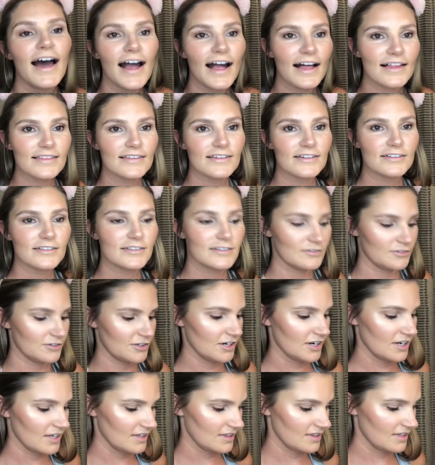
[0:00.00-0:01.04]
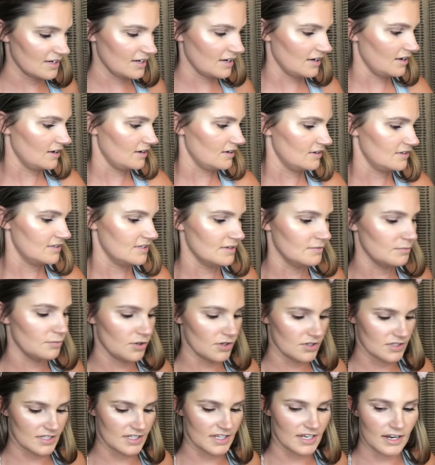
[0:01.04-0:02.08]
I literally forgot that I didn't
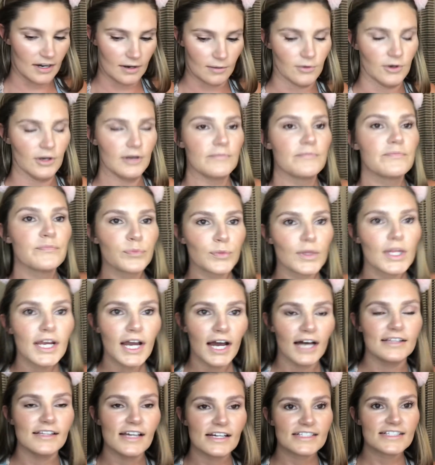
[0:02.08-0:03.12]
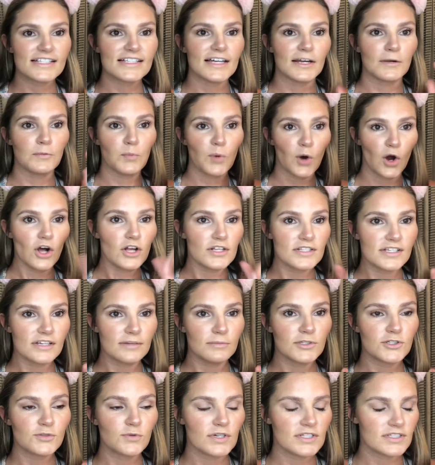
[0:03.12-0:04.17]
pause the camera. I like to pause it
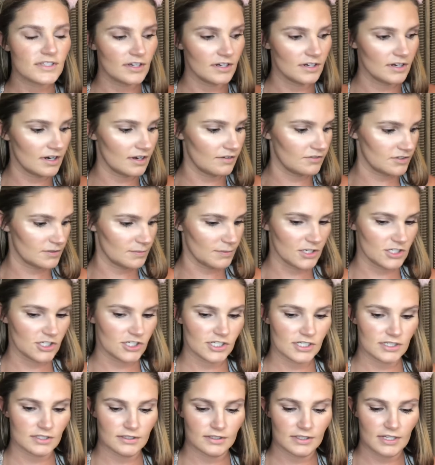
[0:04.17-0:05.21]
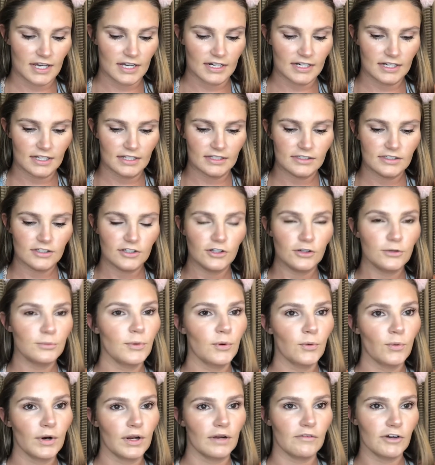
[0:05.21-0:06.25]
in between so I don't have as much editing to do,
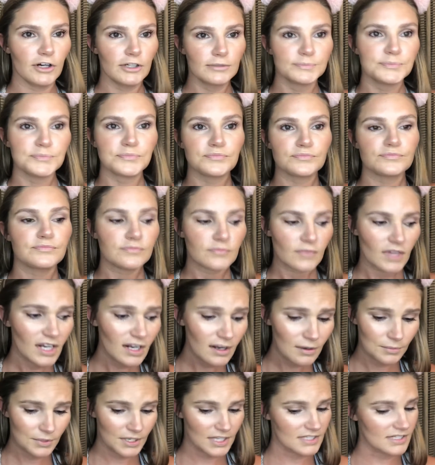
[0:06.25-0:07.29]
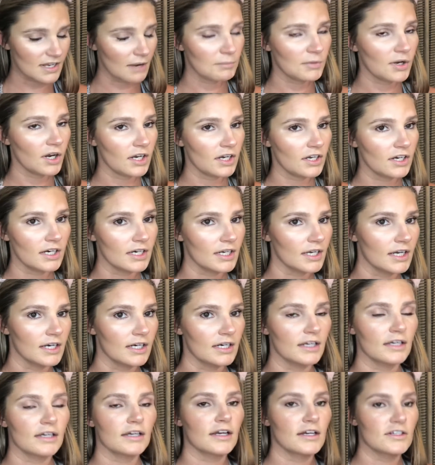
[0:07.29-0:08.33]
but whatever. Because I'm not good at
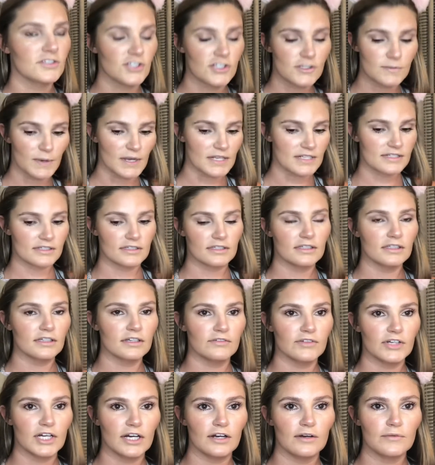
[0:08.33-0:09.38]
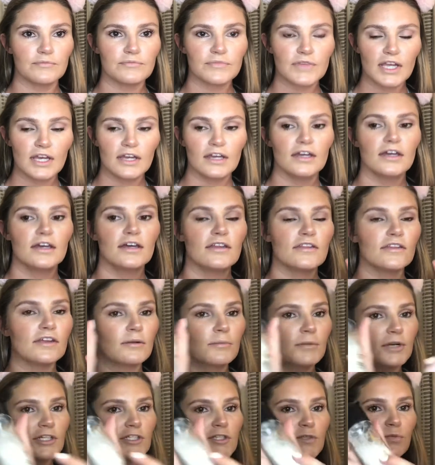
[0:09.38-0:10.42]
editing. I just basically leave it out. Then
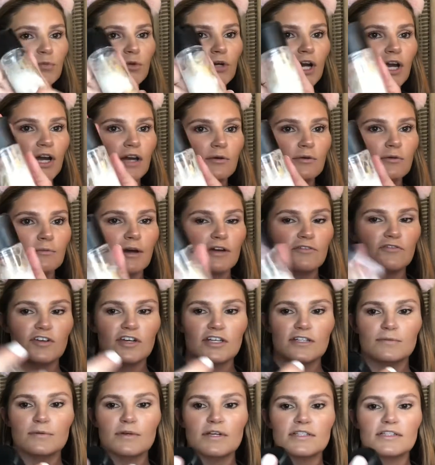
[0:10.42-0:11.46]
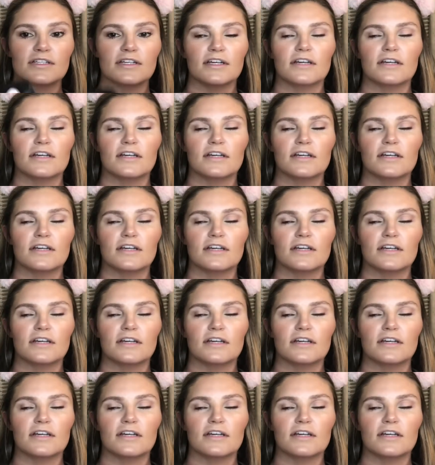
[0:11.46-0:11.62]
I'm going to spray with my Fix Plus